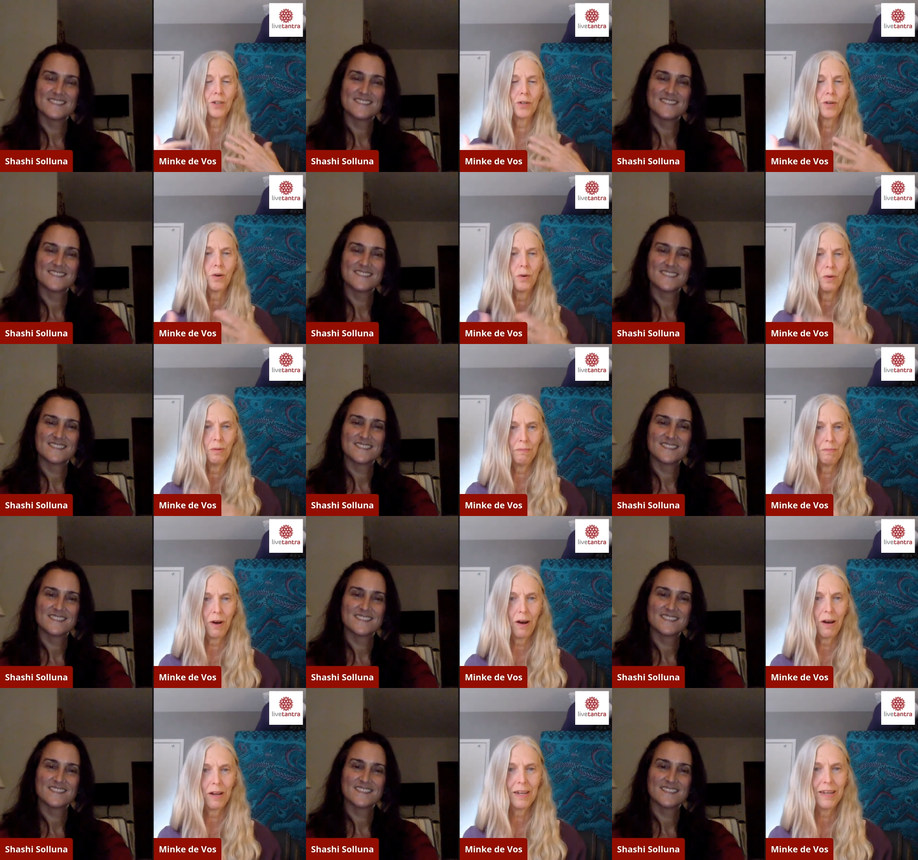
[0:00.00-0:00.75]
Speaker 1: your own
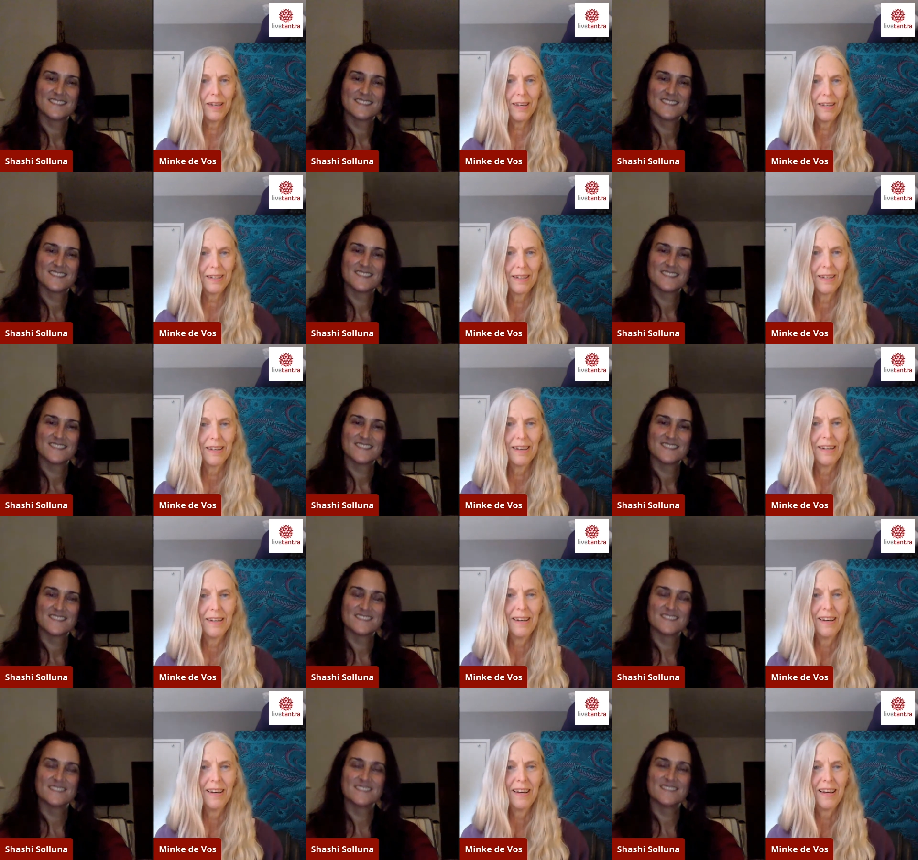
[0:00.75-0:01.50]
body
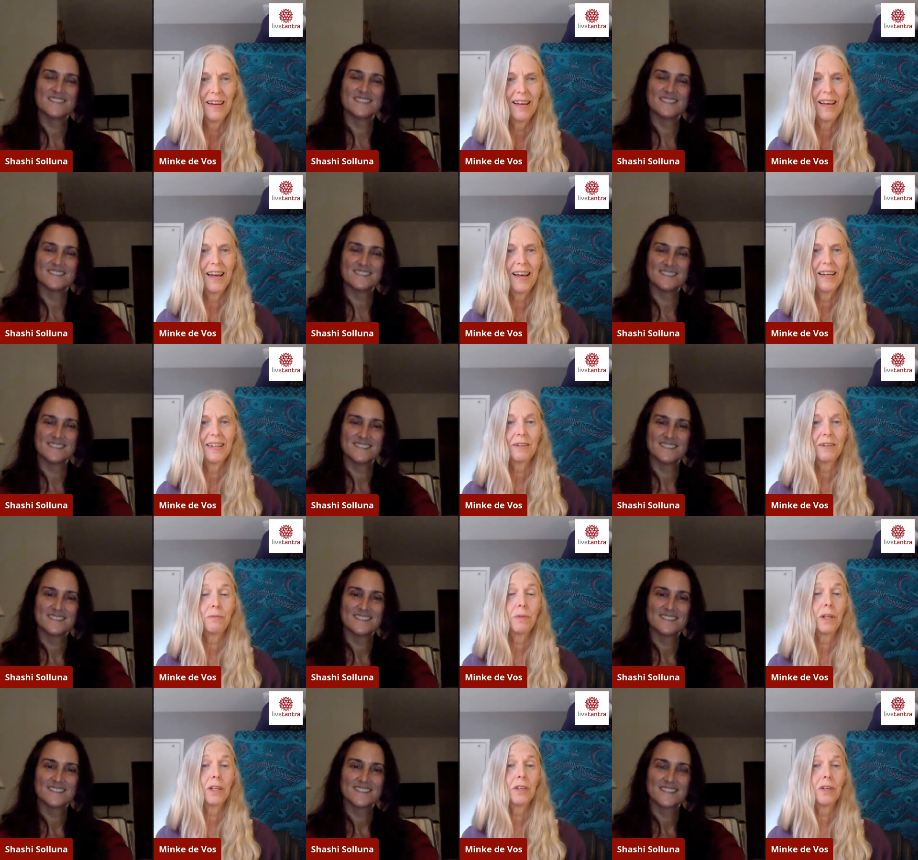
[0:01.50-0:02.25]
mm-hmm. and
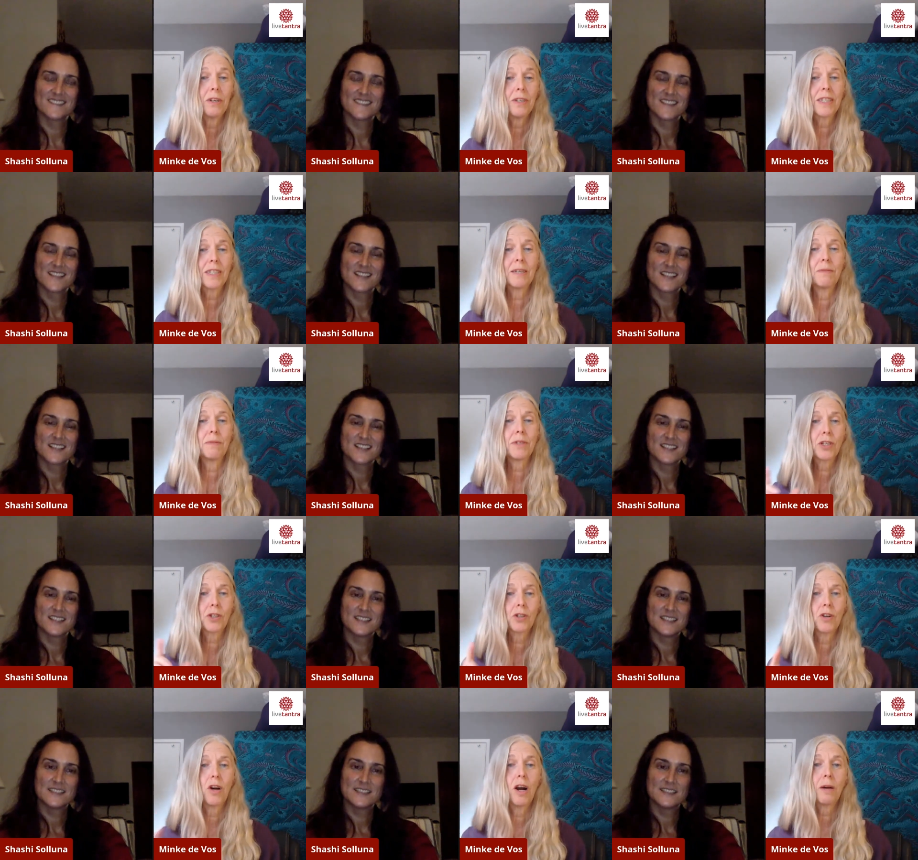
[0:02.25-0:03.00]
we'll use some
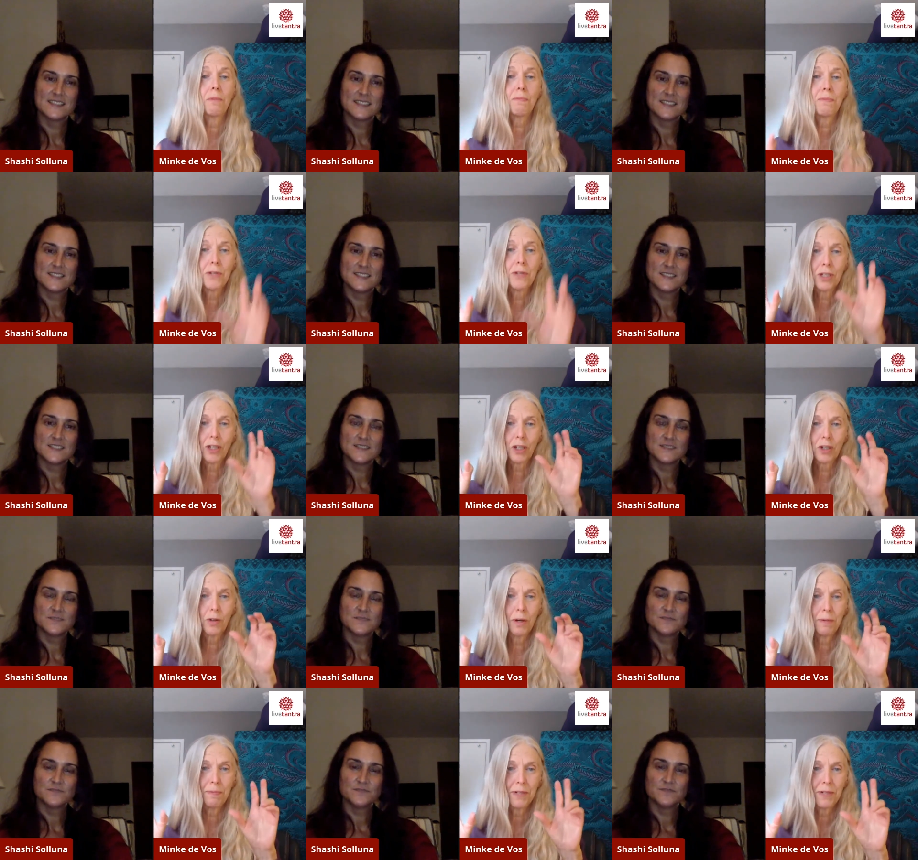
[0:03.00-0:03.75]
strong
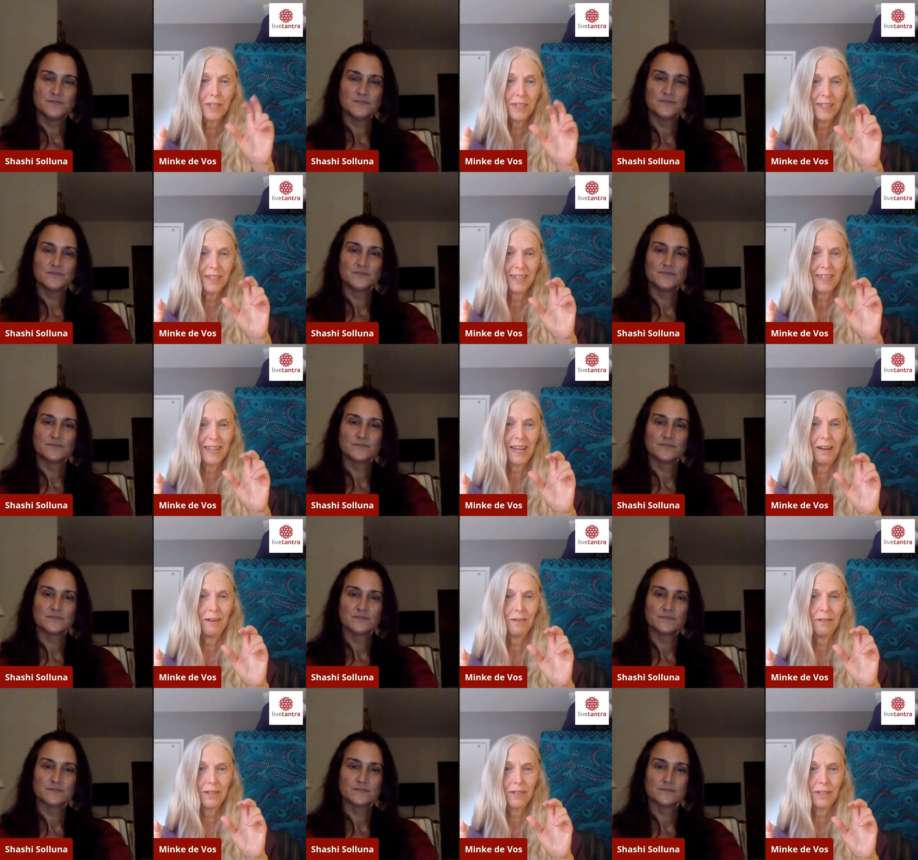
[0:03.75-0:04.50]
prescription
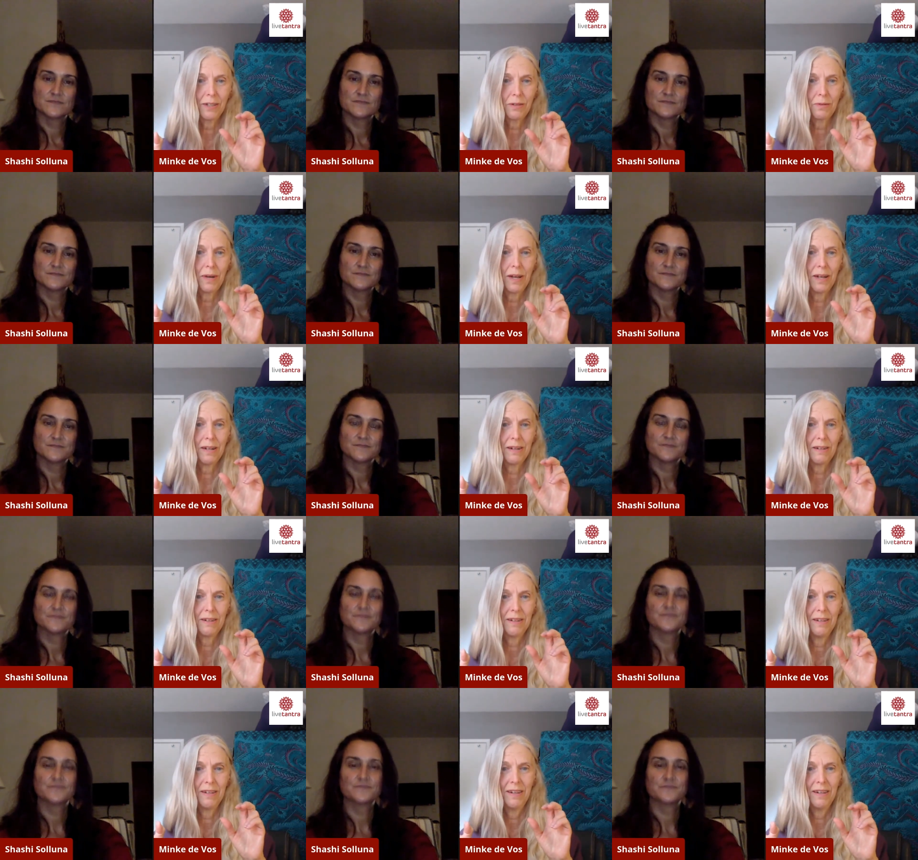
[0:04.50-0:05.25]
sounds as well
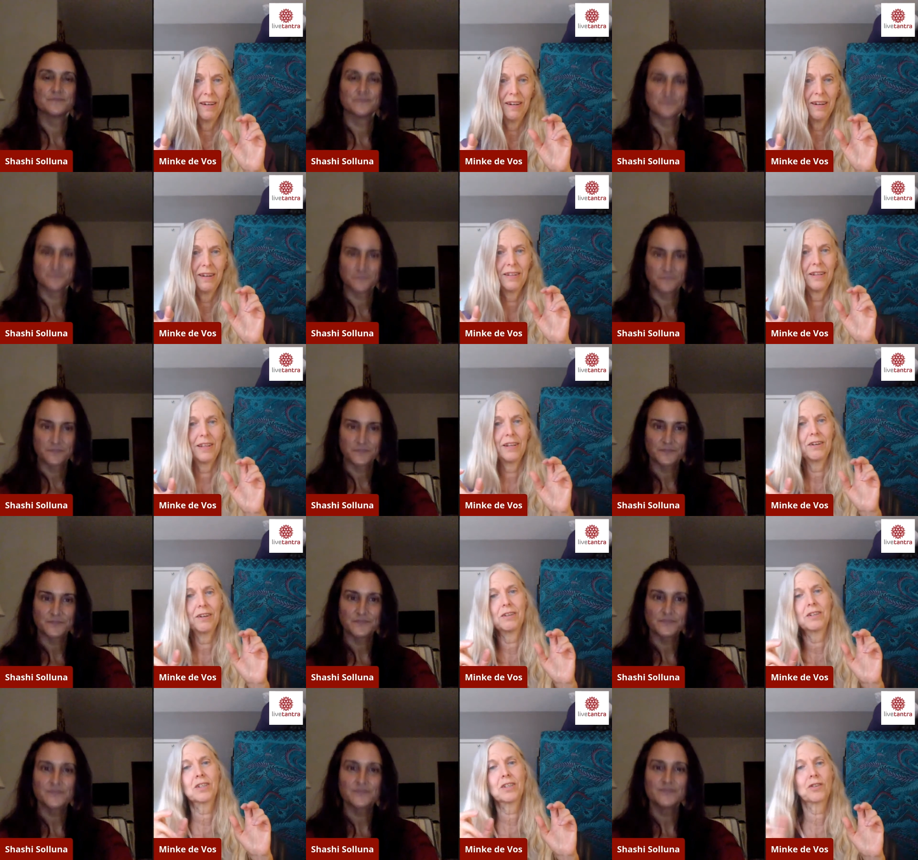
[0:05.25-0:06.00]
that
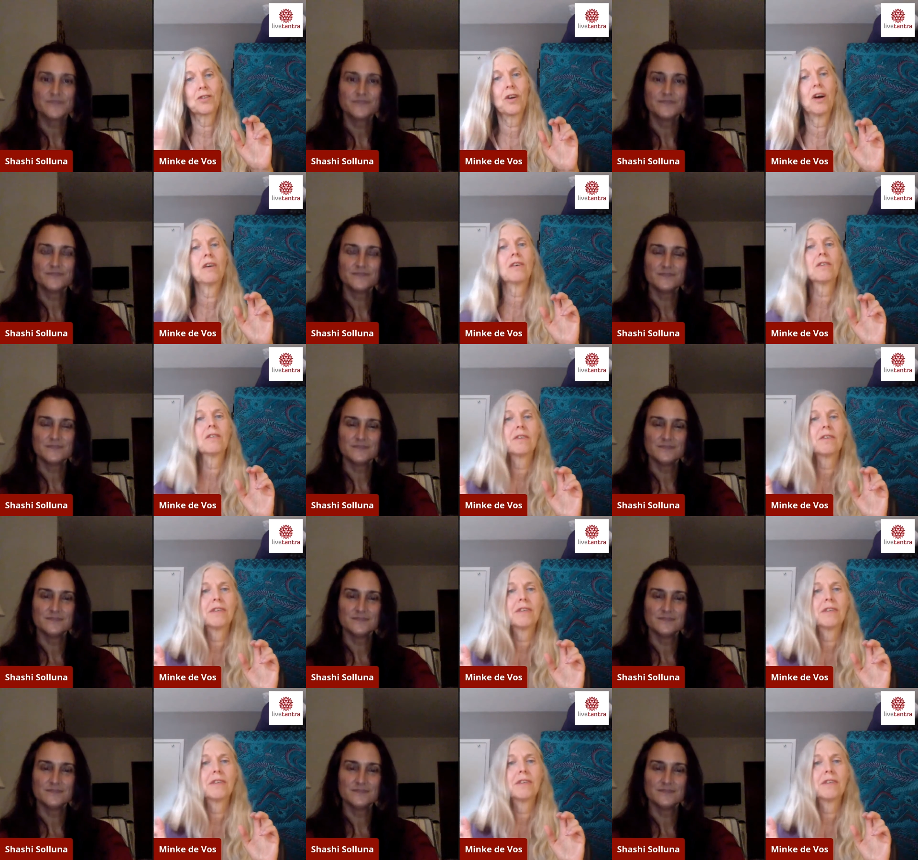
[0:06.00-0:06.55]
are stronger